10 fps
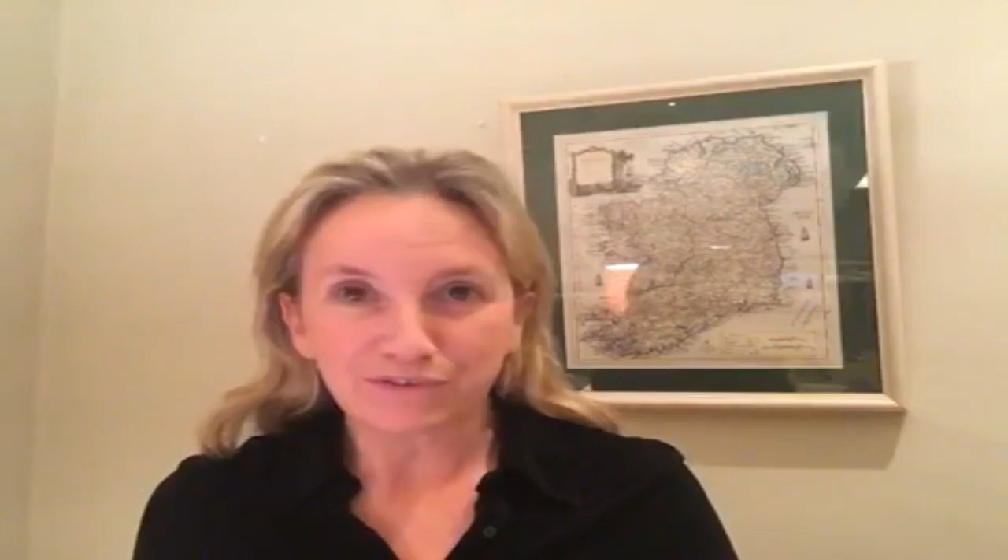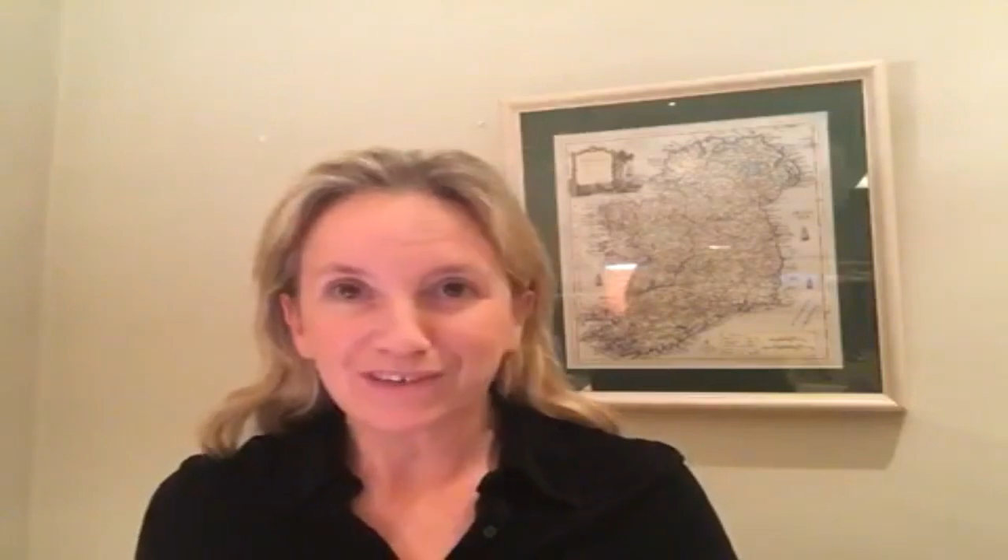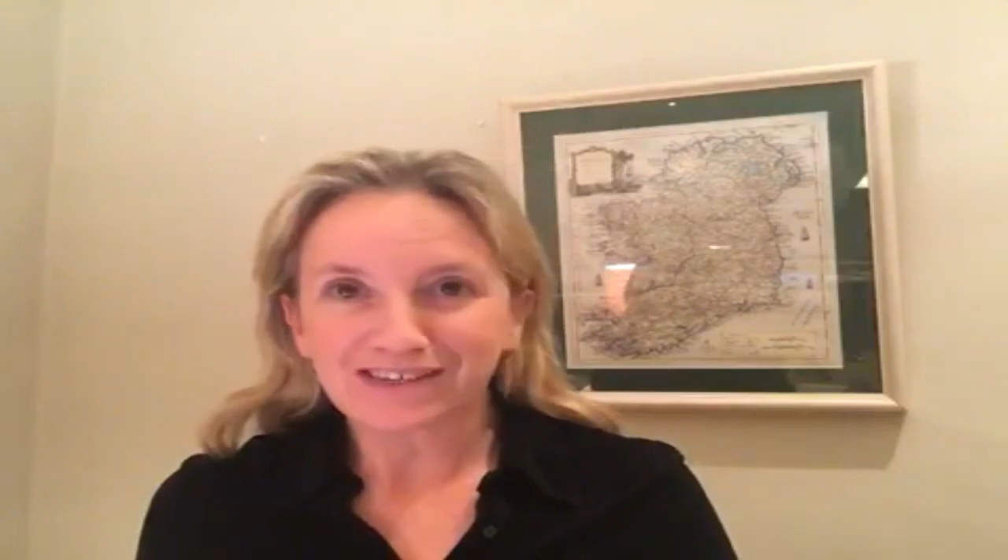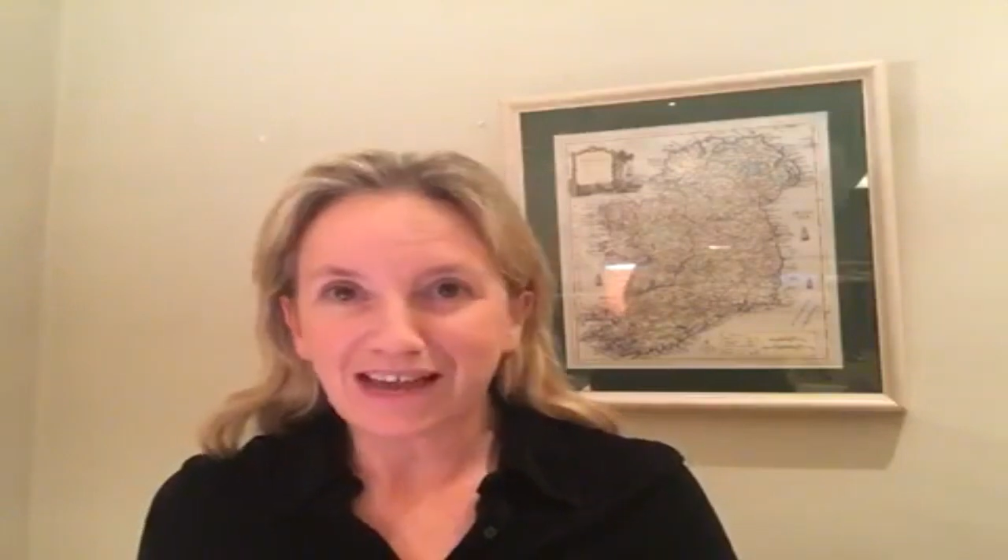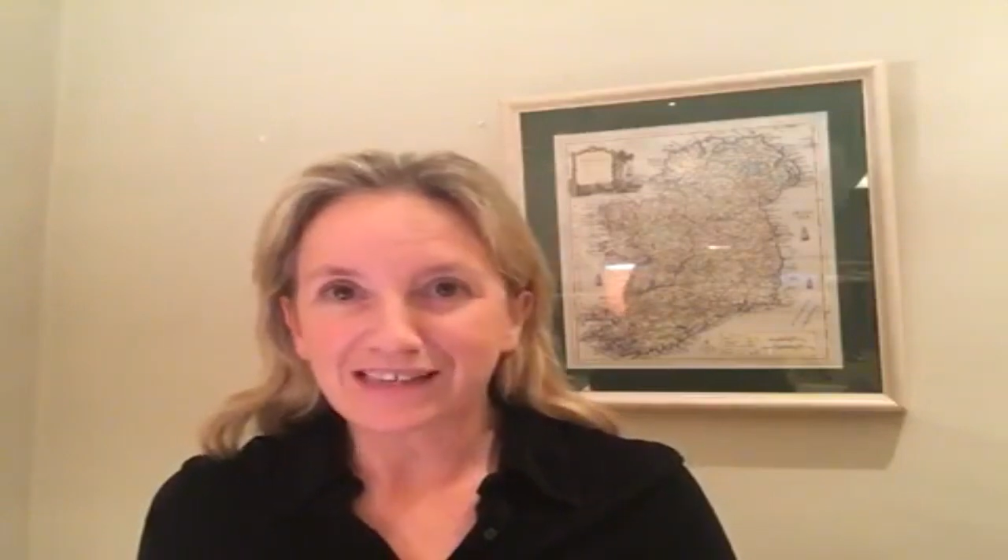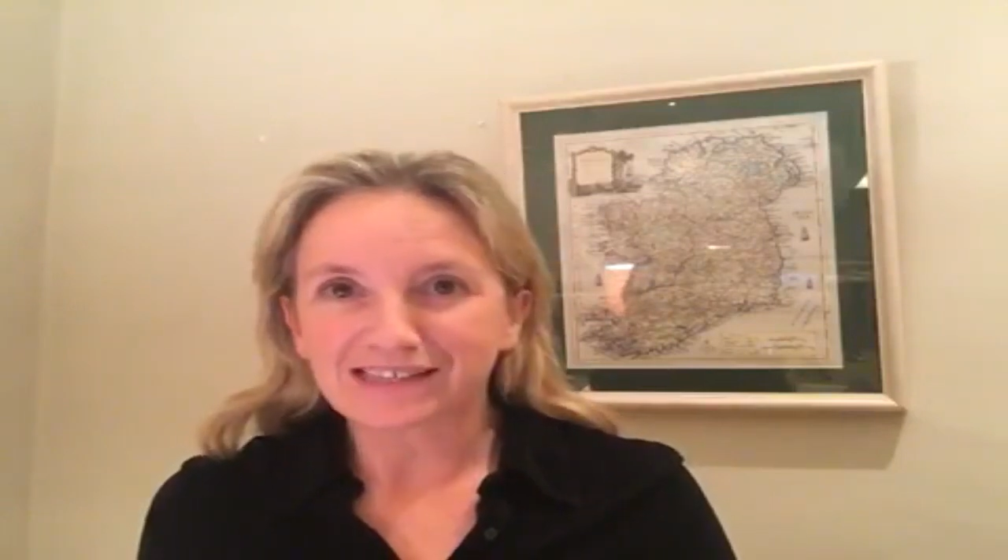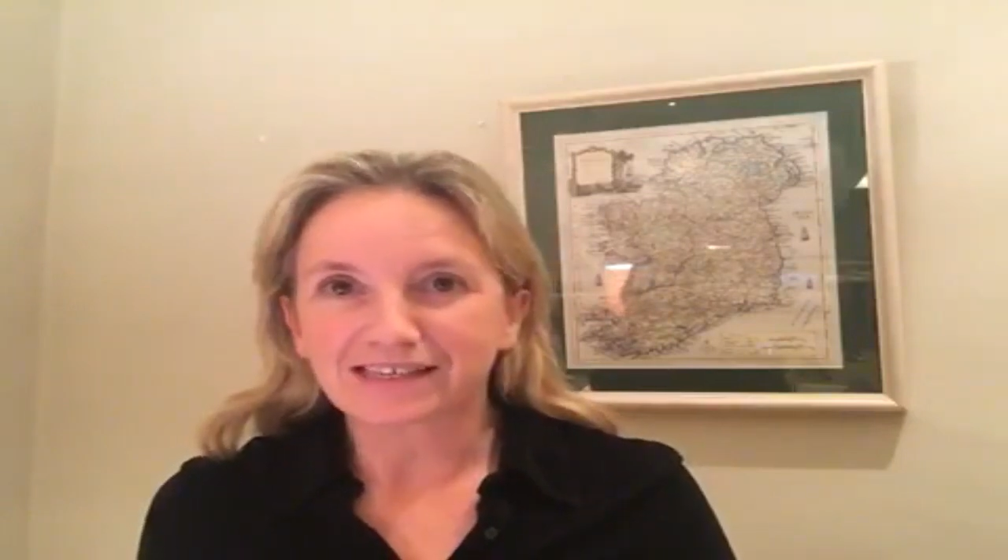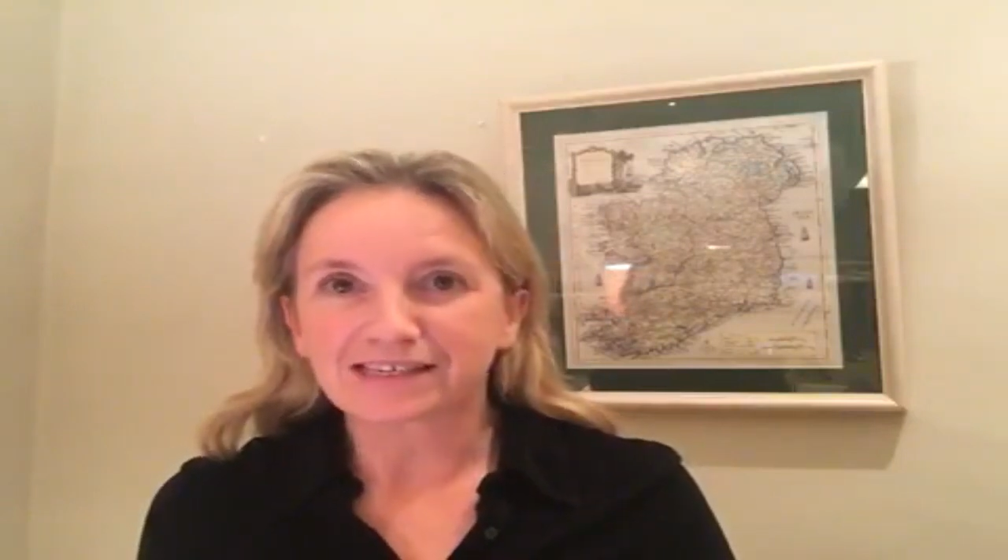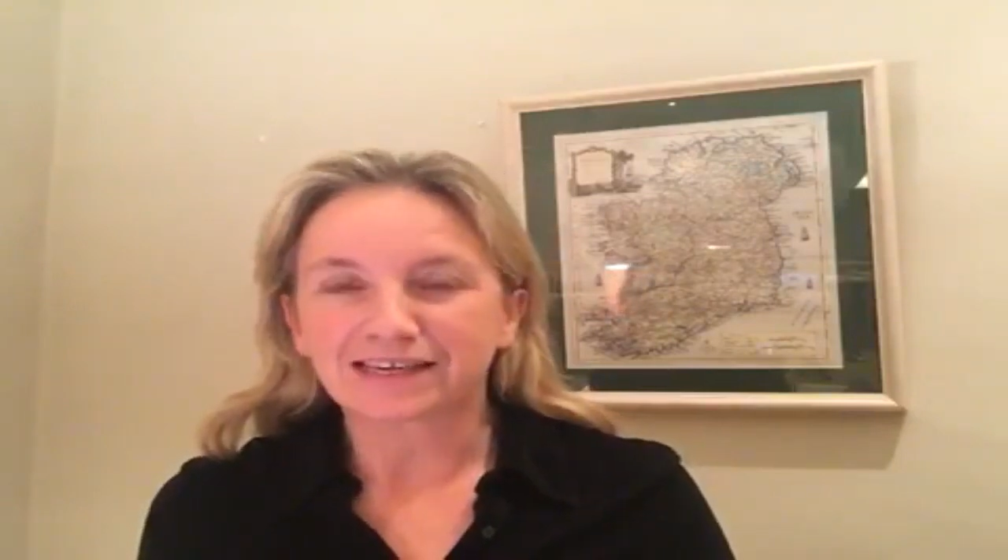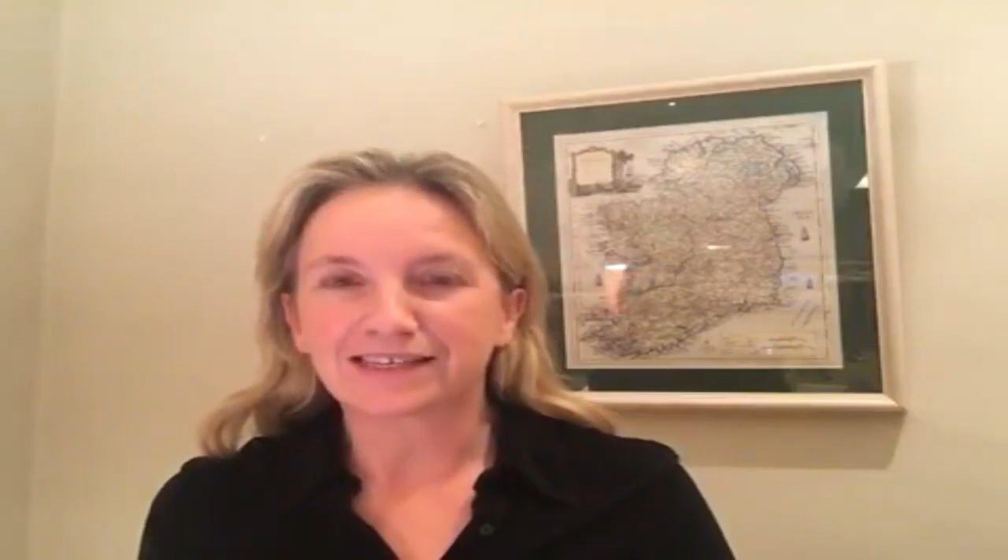
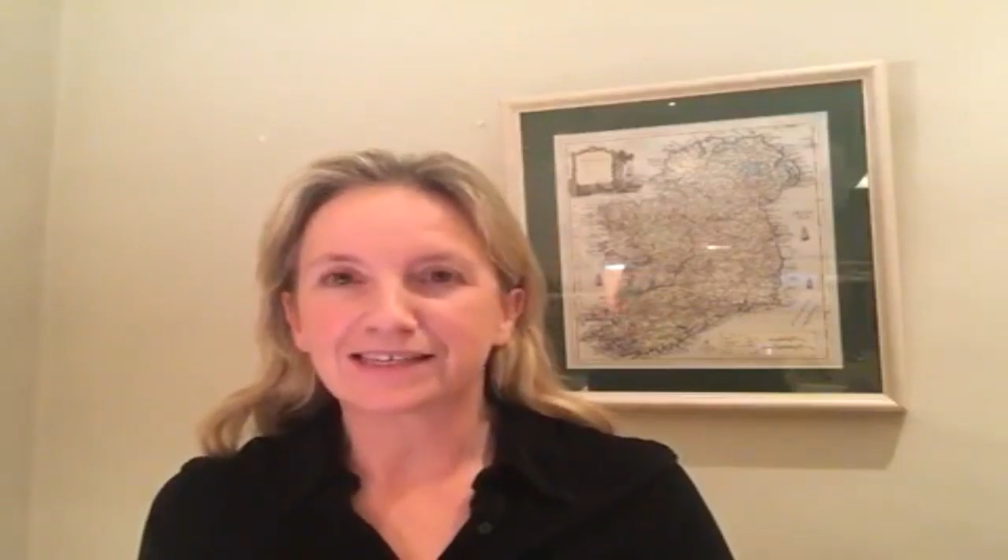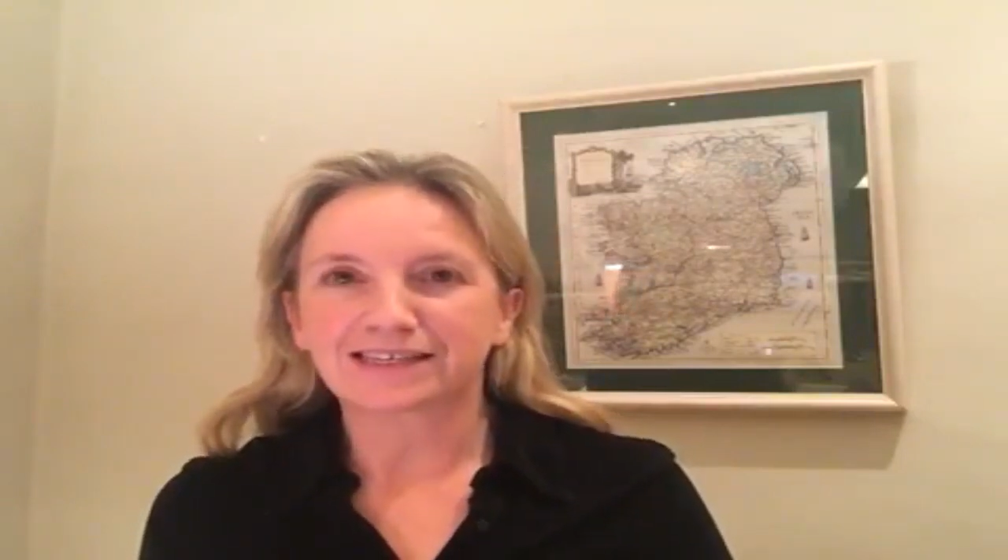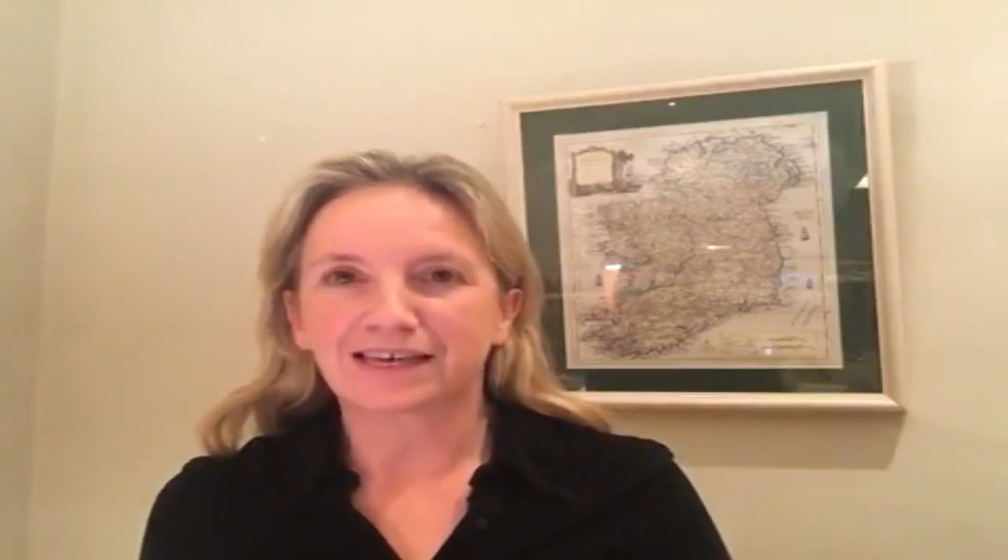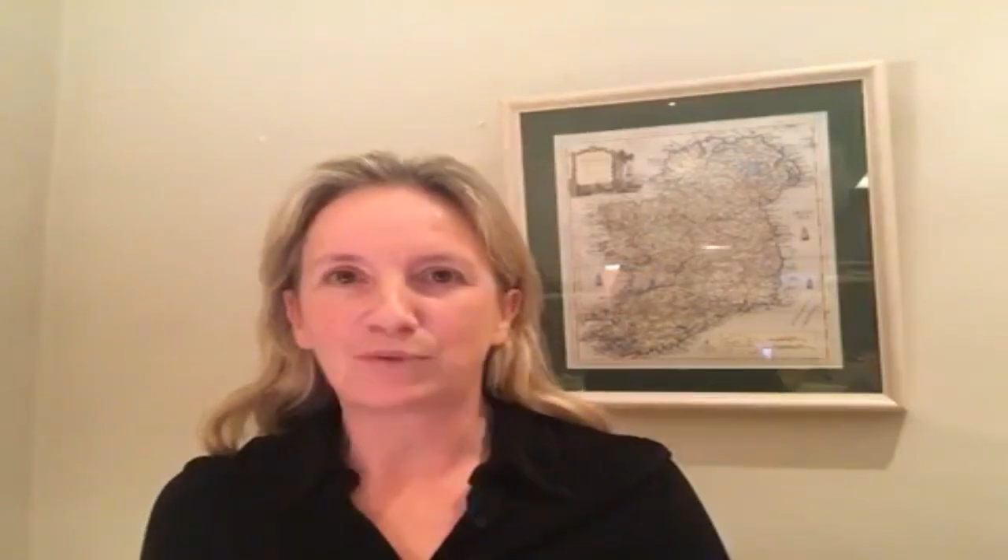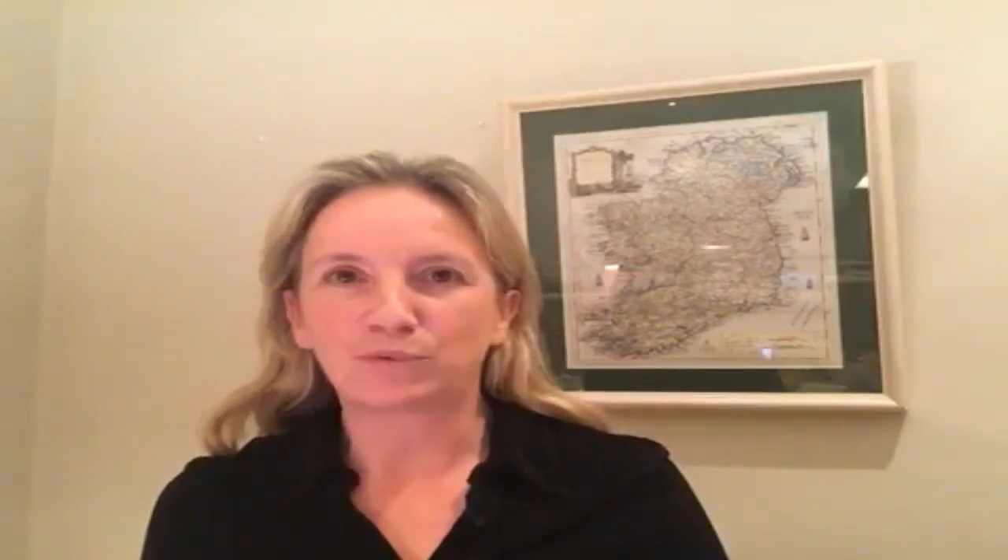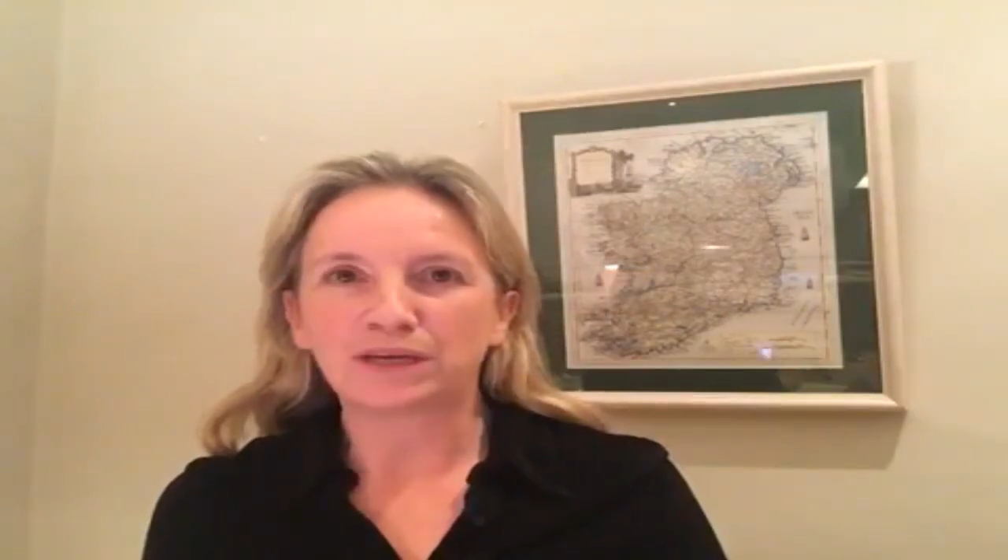fantastic day today.